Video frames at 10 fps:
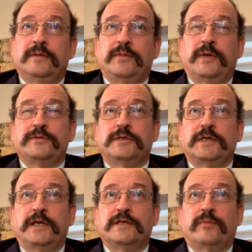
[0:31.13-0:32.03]
Perhaps the
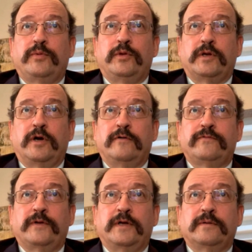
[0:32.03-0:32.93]
Chinese will pull it
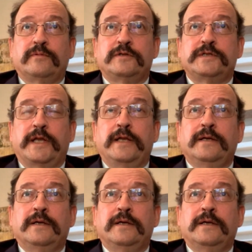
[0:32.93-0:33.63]
off. Uh, we'll see.